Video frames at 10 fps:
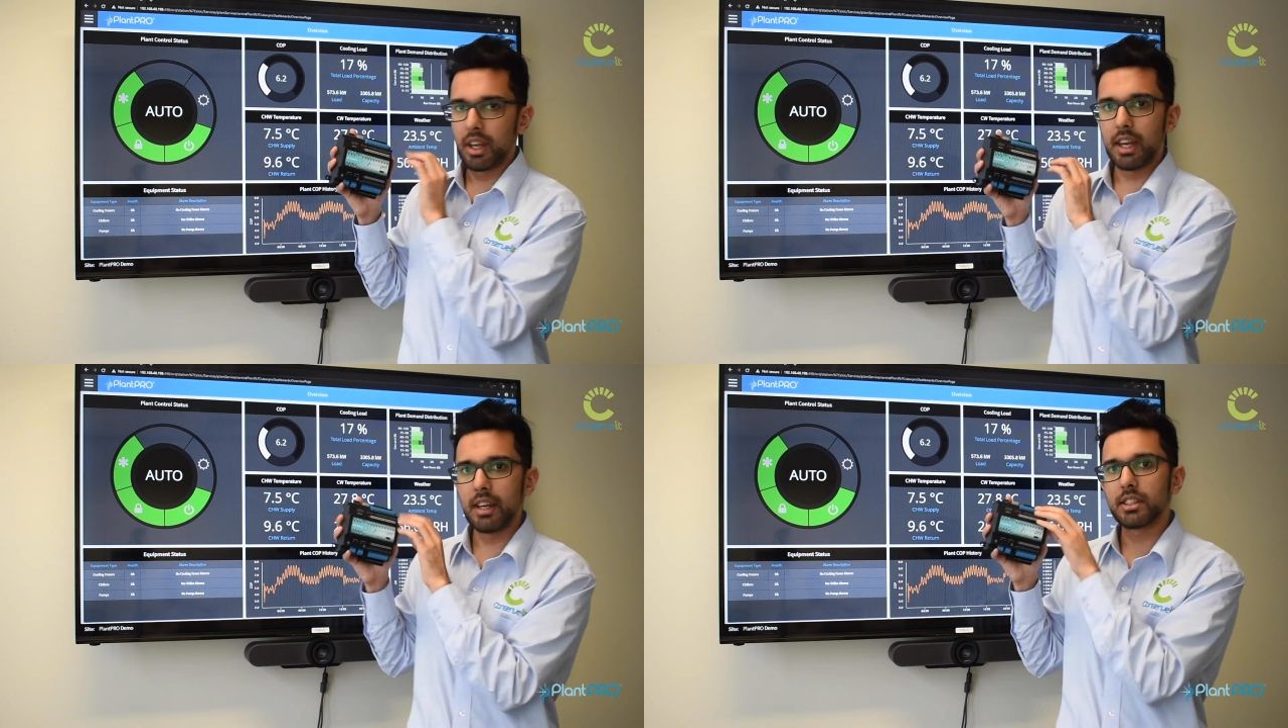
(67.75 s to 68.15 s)

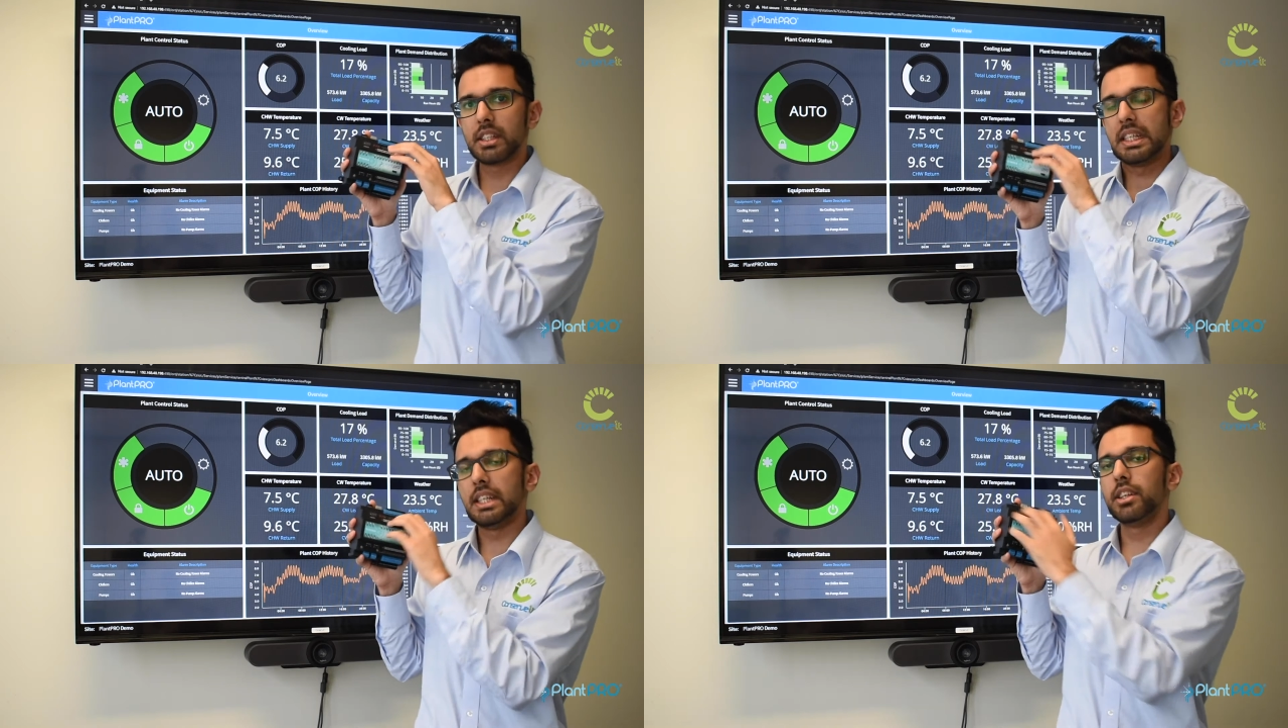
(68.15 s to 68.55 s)
it
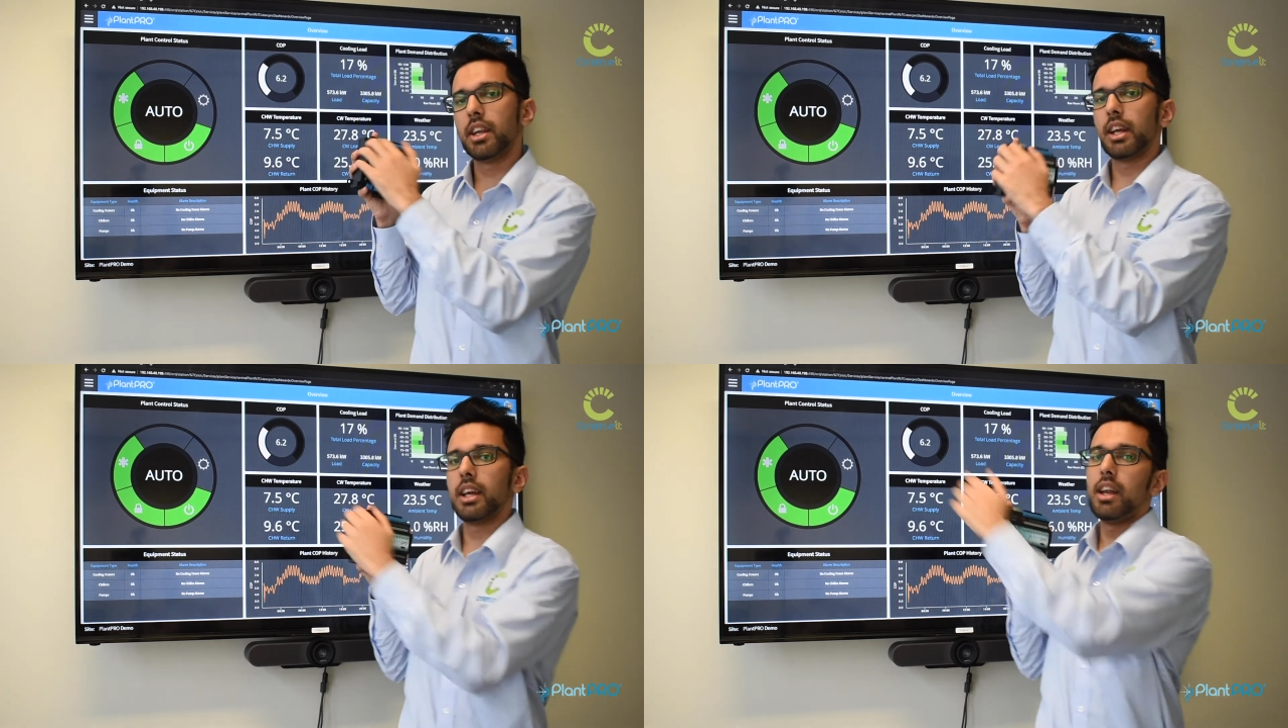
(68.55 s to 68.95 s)
doesn't need
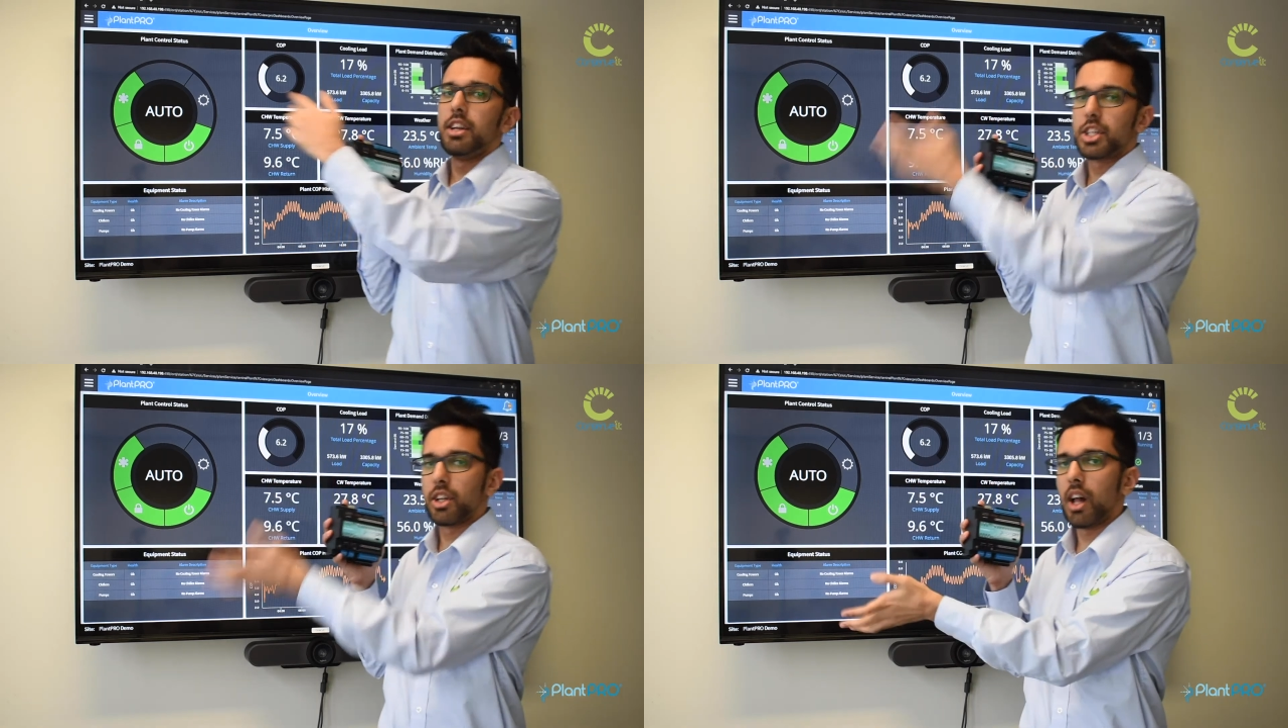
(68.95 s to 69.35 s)
an
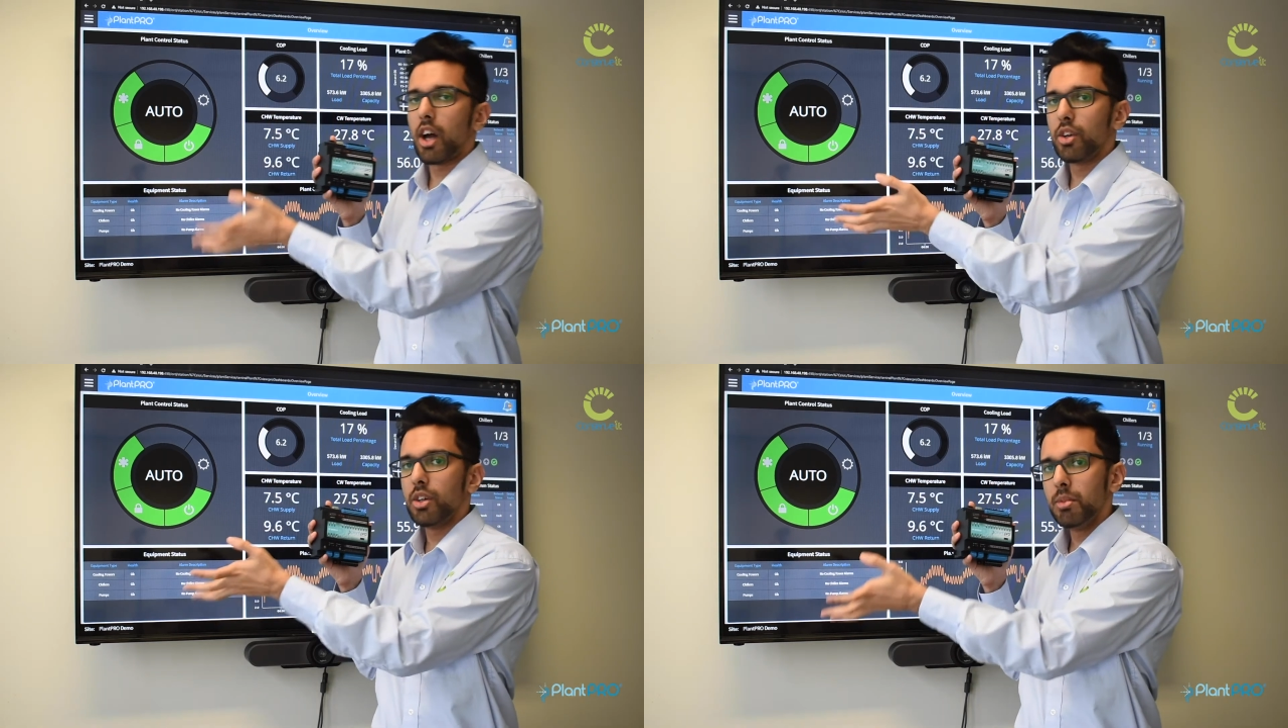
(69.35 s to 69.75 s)
additional
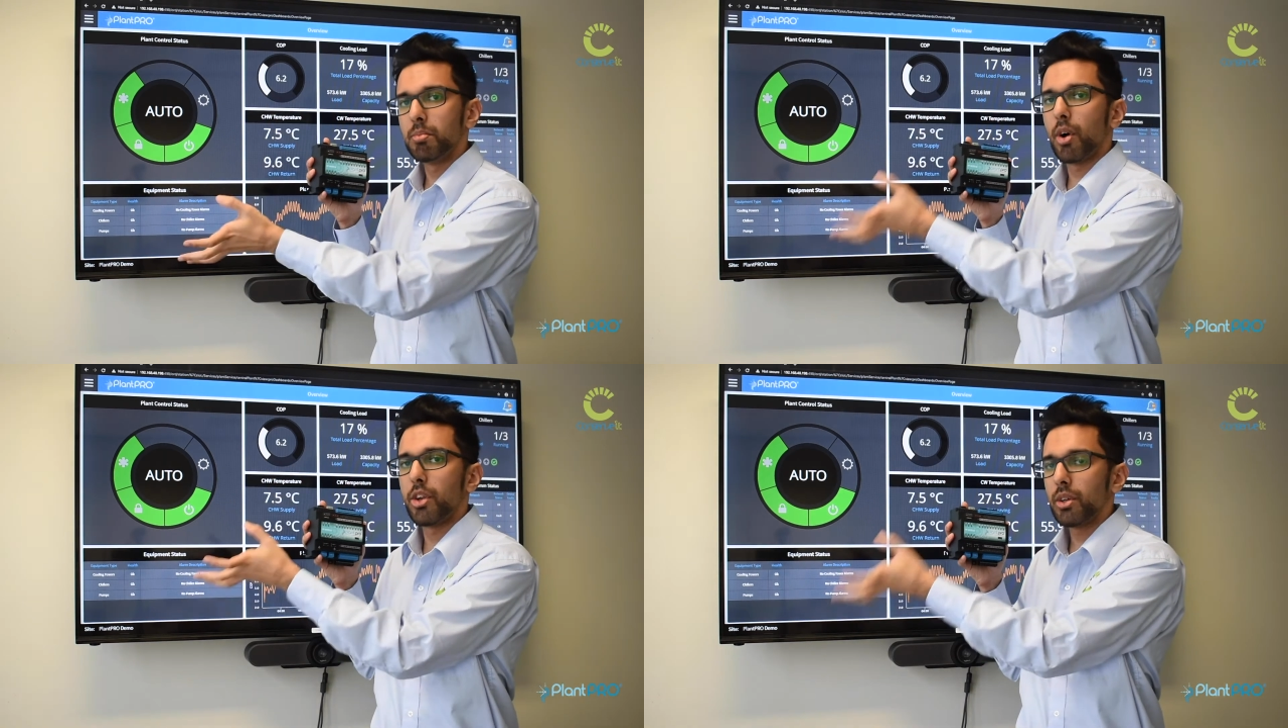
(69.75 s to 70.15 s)
I/O
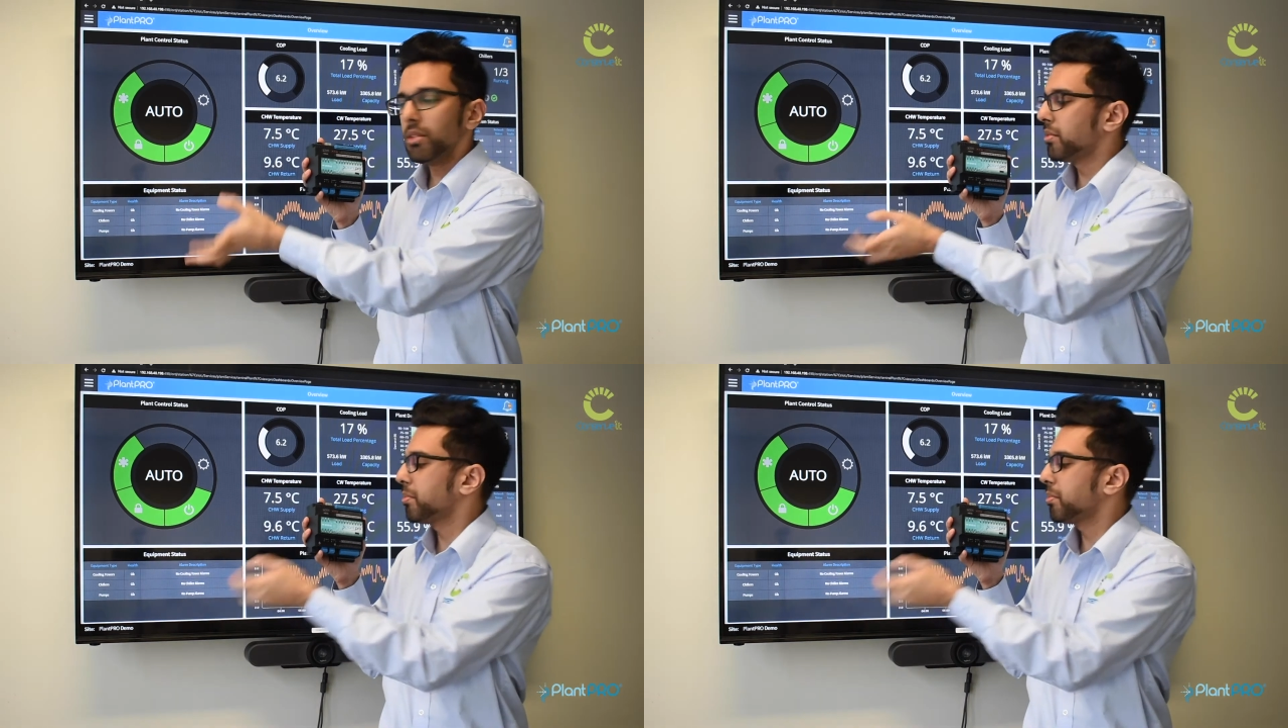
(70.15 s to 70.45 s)
module.